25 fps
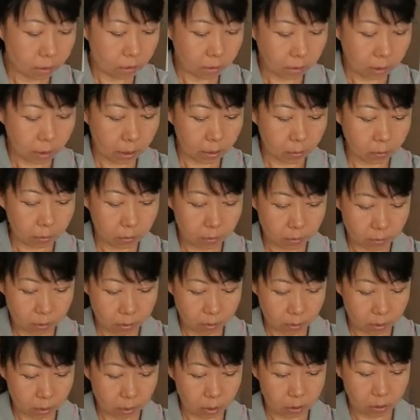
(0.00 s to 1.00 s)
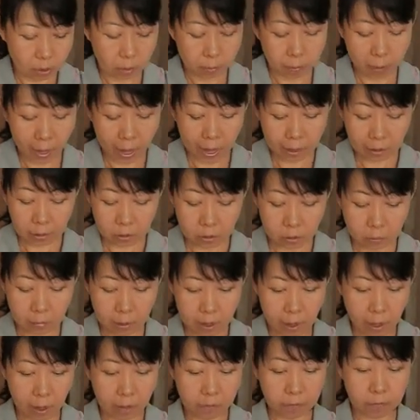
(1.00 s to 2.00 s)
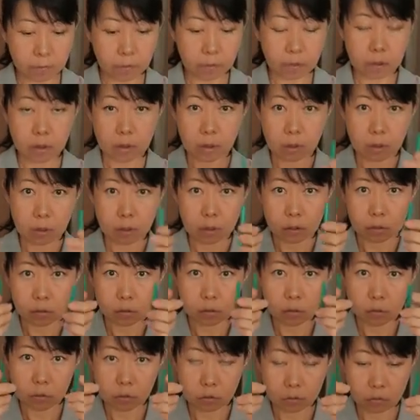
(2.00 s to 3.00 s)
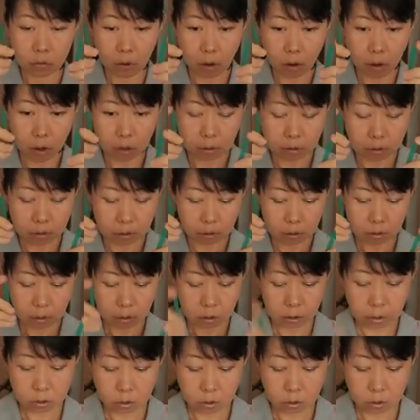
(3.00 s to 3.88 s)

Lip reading: Okay, in your pack you may have 2 straws.